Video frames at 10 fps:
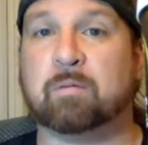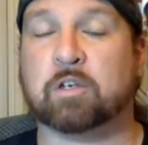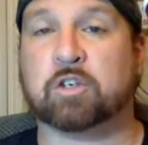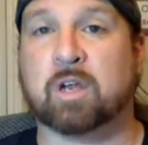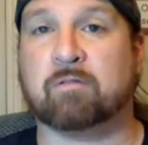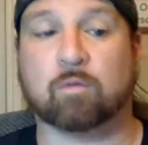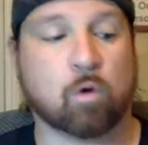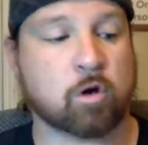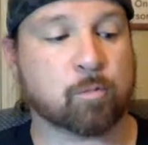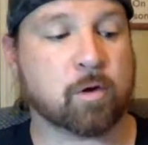Make sure you have your
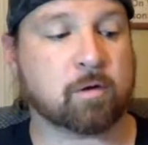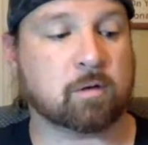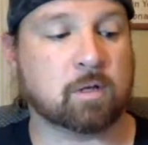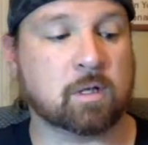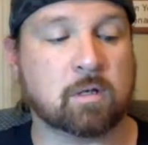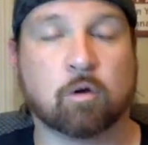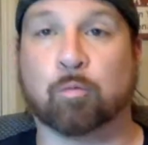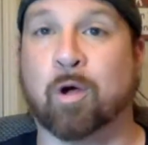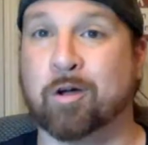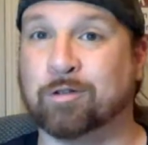water bottle or
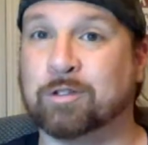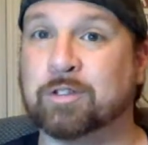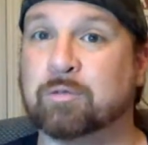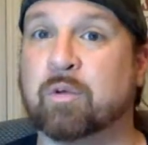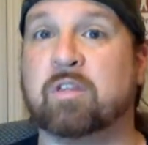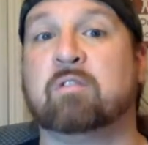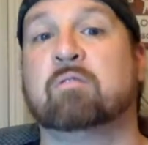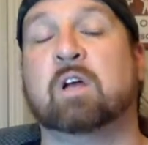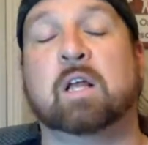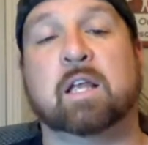bottles with you